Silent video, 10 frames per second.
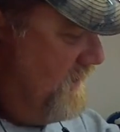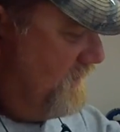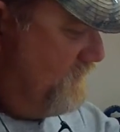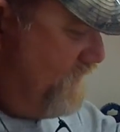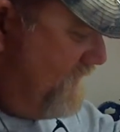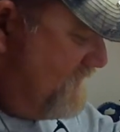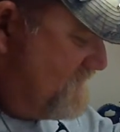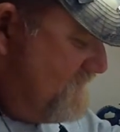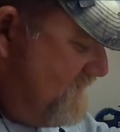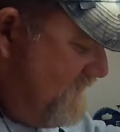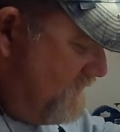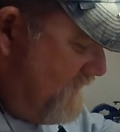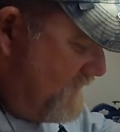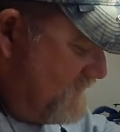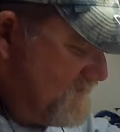The biggest deal
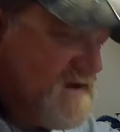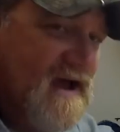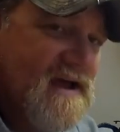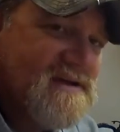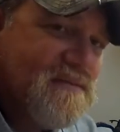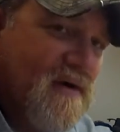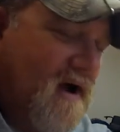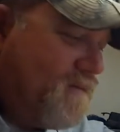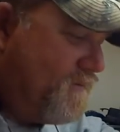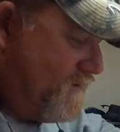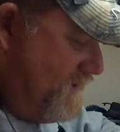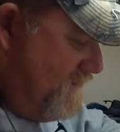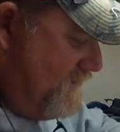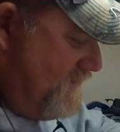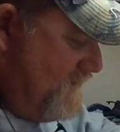I could say is
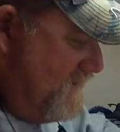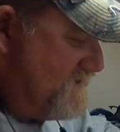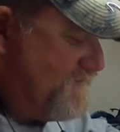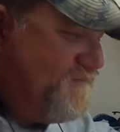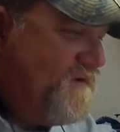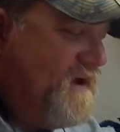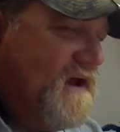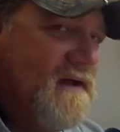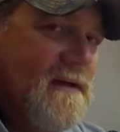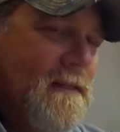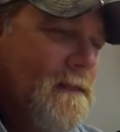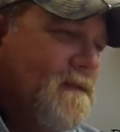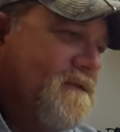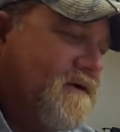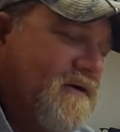probably is fitting
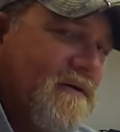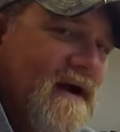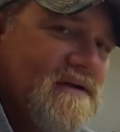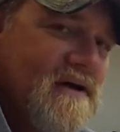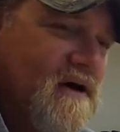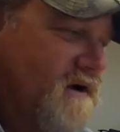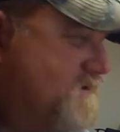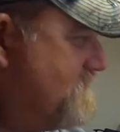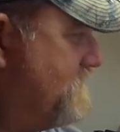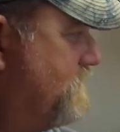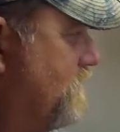the correct hooks to a